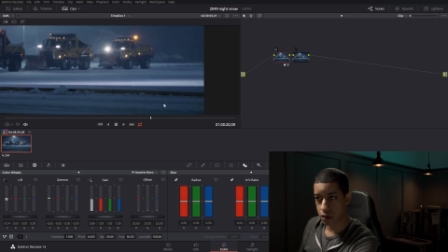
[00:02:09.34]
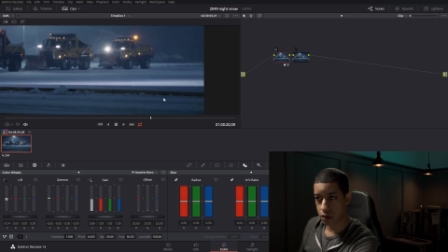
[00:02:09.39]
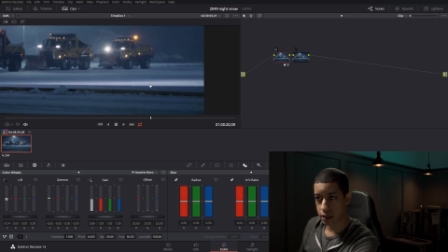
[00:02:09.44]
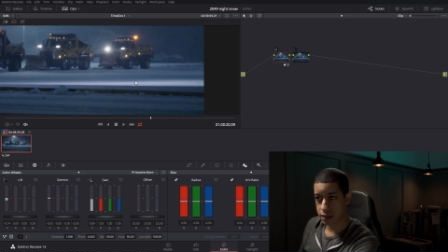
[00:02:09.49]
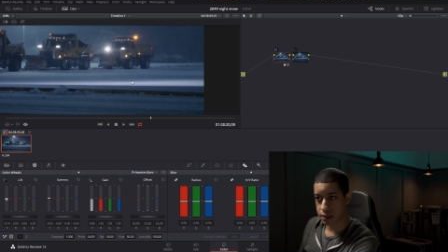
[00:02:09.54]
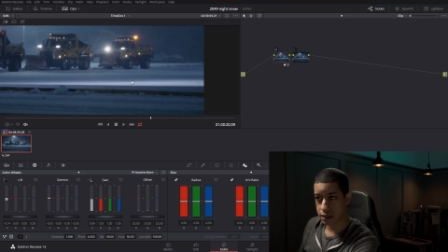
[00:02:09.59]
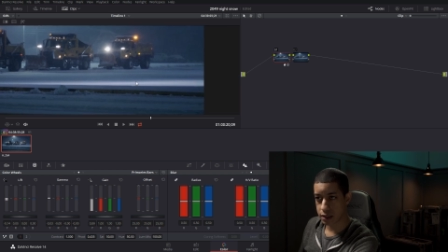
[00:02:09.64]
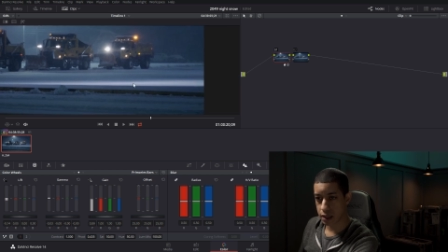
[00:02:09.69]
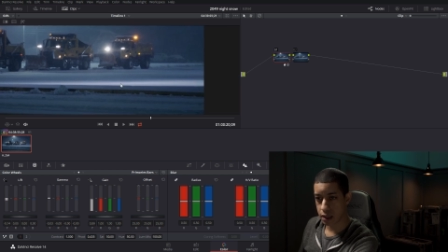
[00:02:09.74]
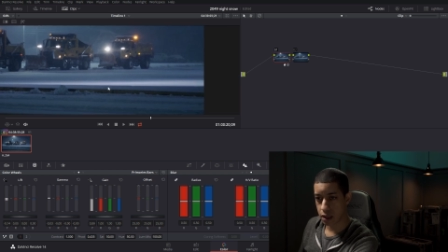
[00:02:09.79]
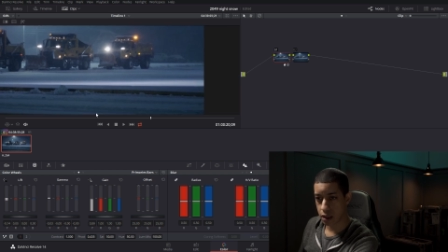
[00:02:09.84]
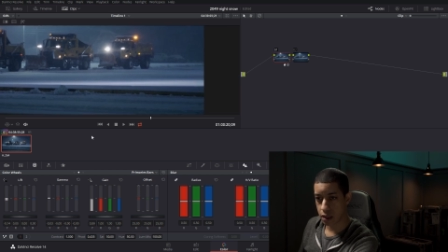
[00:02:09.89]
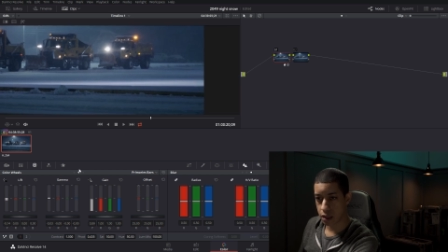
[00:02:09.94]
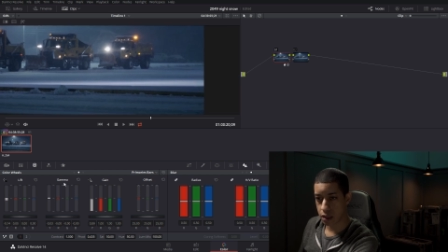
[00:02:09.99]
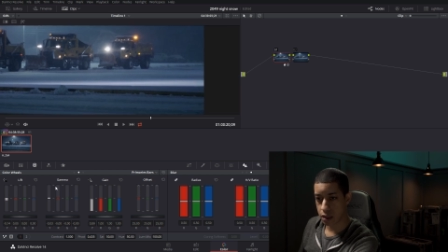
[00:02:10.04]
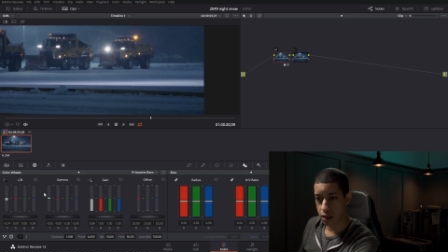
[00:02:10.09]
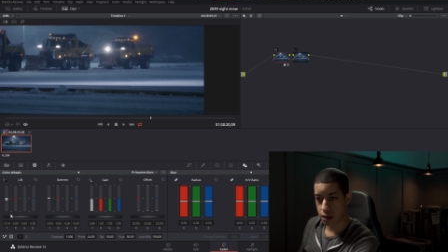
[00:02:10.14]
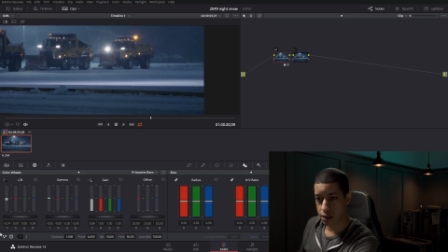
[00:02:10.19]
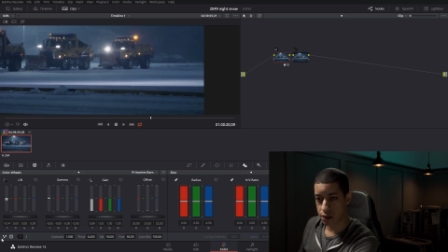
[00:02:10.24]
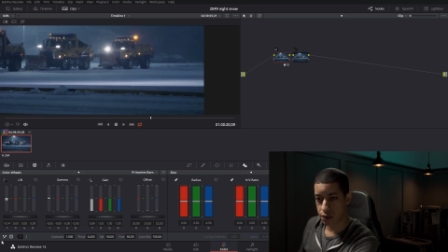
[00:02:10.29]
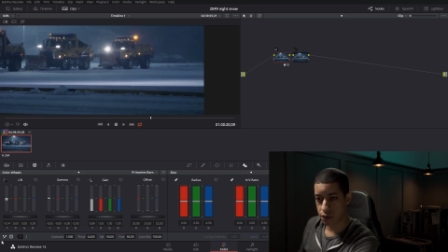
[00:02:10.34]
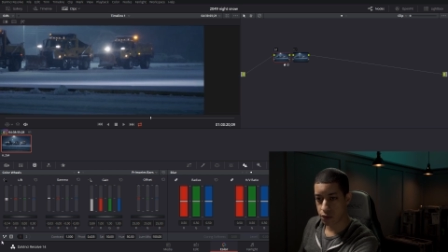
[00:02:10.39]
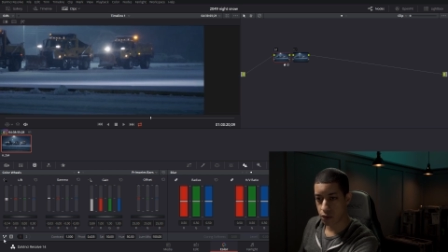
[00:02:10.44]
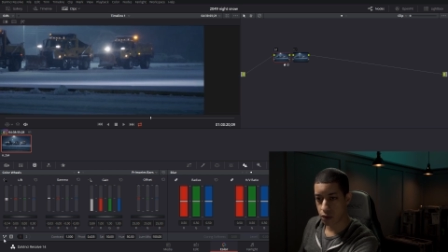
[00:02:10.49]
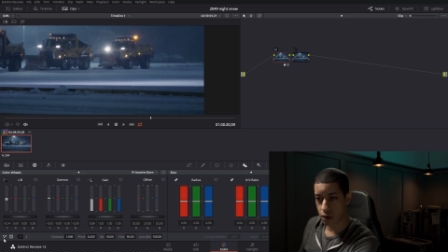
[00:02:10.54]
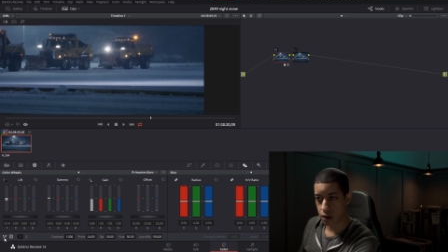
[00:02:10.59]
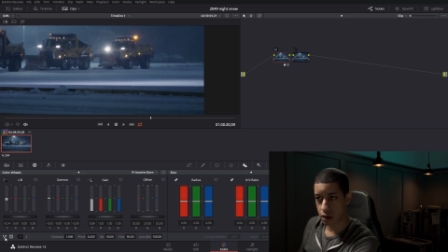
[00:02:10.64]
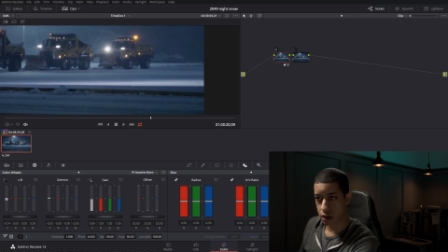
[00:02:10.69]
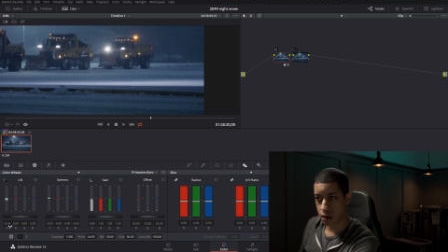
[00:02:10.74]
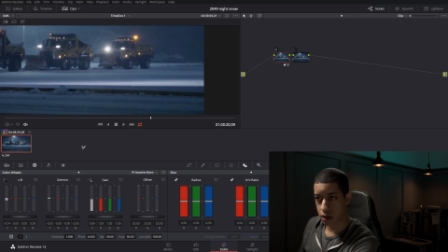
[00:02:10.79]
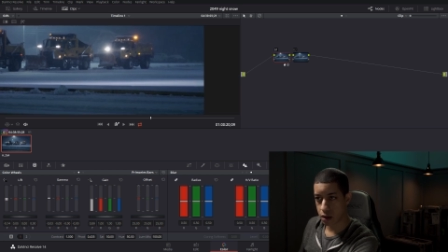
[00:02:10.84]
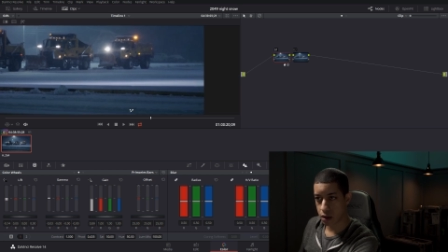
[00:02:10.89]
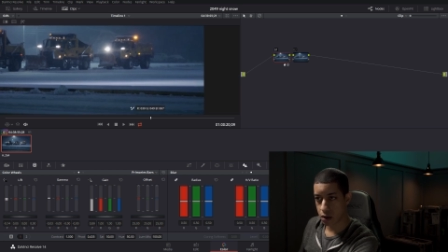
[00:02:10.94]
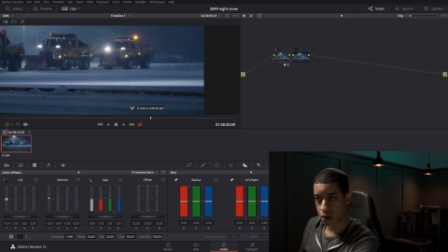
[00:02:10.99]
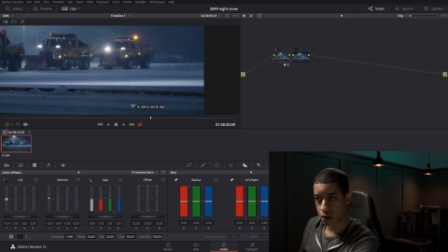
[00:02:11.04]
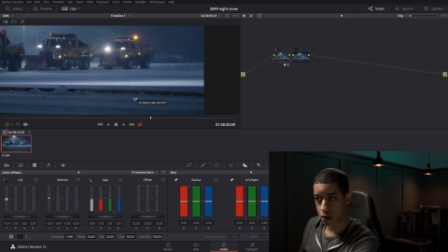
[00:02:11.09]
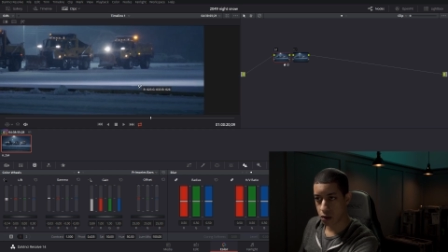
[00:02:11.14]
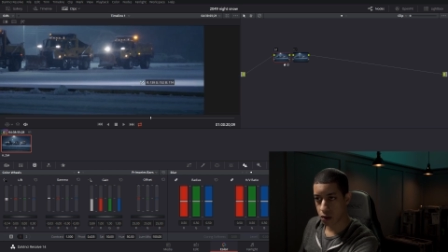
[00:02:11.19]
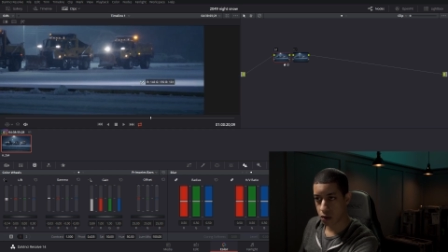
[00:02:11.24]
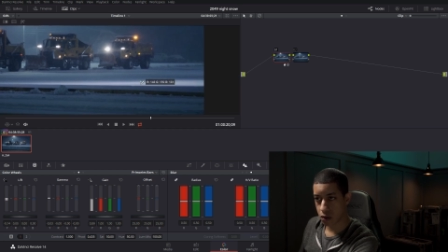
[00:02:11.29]
let's get this right
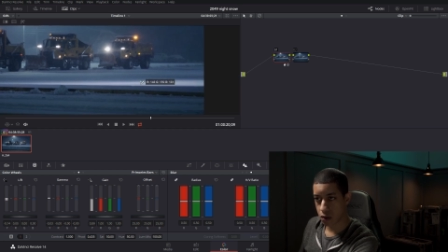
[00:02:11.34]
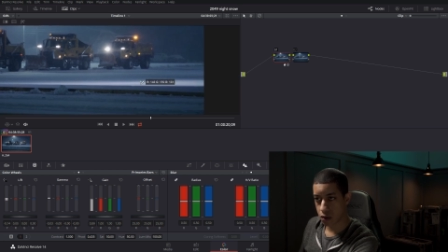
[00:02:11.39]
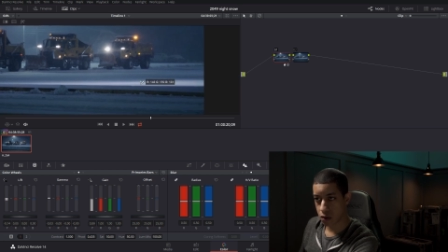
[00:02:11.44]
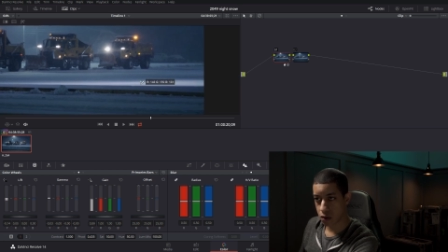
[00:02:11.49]
here